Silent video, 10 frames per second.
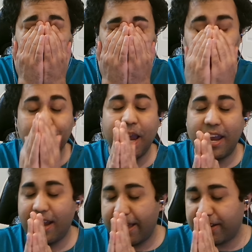the
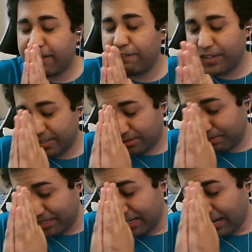man had convinced
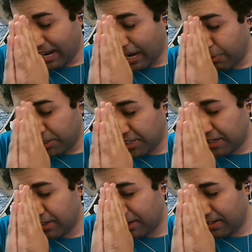me. I was in...